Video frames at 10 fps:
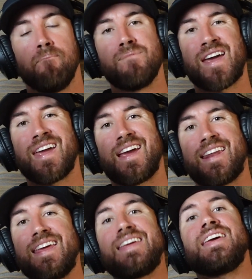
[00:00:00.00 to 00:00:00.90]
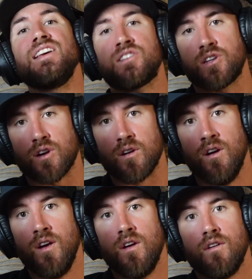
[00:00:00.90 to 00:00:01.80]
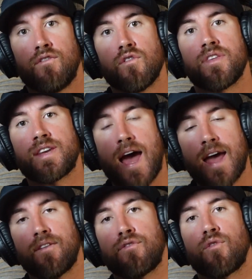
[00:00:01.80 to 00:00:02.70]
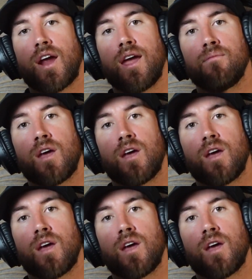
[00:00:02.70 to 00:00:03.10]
Making it easier for the diaphragm